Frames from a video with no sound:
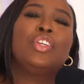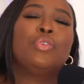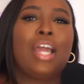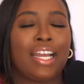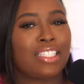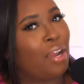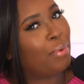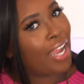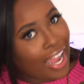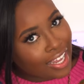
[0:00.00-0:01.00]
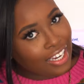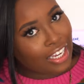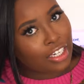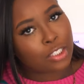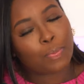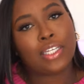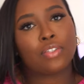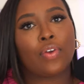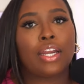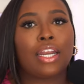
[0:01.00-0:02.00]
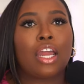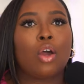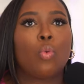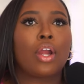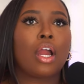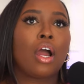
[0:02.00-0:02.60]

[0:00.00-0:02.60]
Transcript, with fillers: you guys, I'm kind of in a space right now where